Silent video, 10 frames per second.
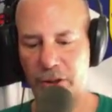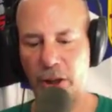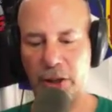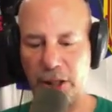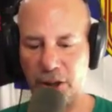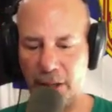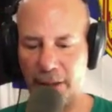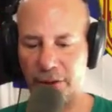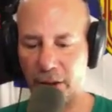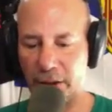Turkey,
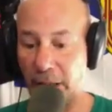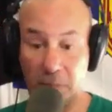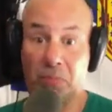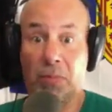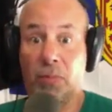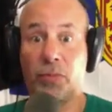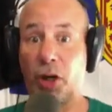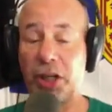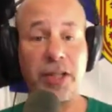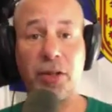Shawn, Turkey.
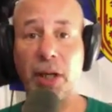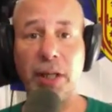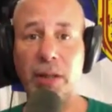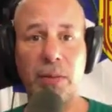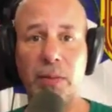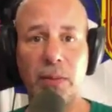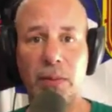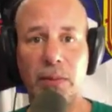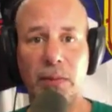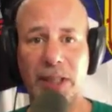Turkey's good.
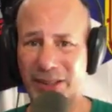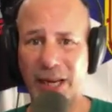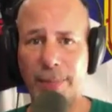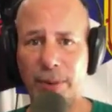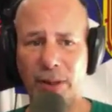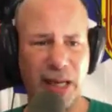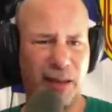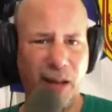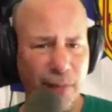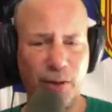Istanbul,
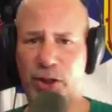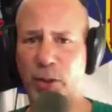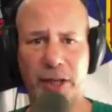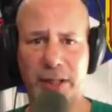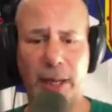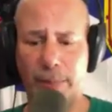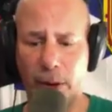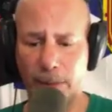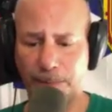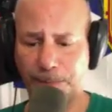I'd love to shoot
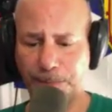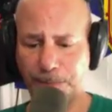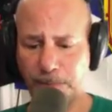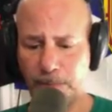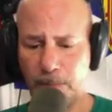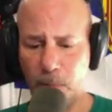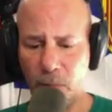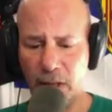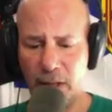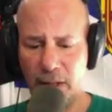Istanbul.
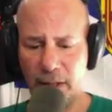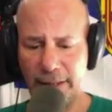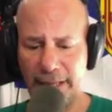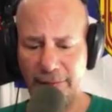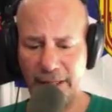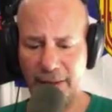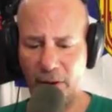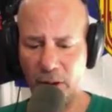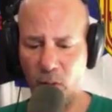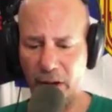Dave D, I've
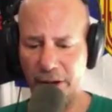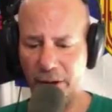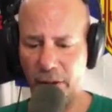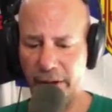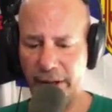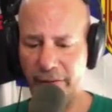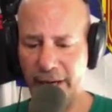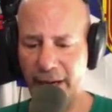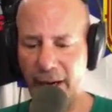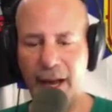always wanted to do it in
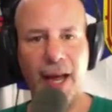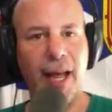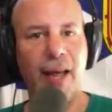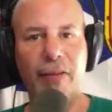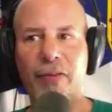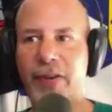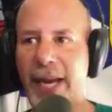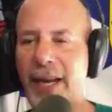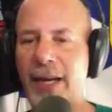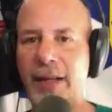Vienna.
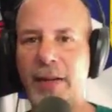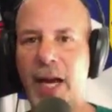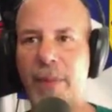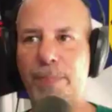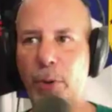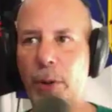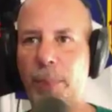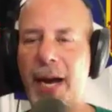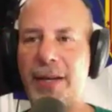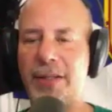Vienna,
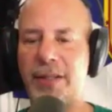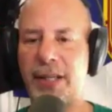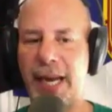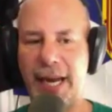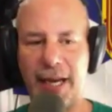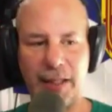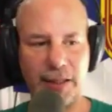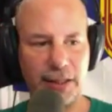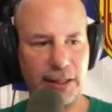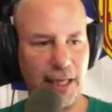Budapest,
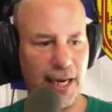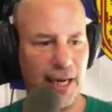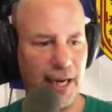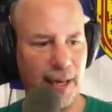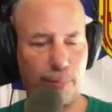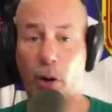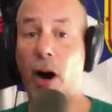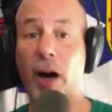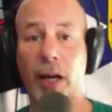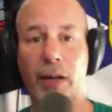and
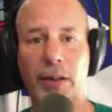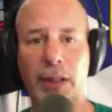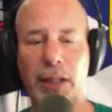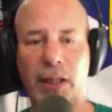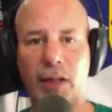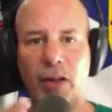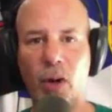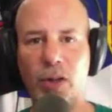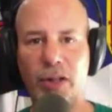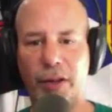Prague.
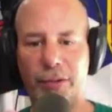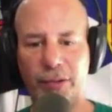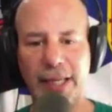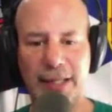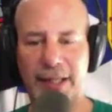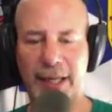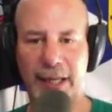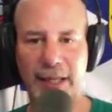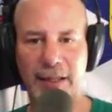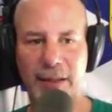Those are the three
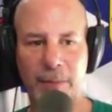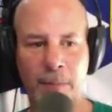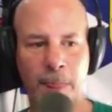cities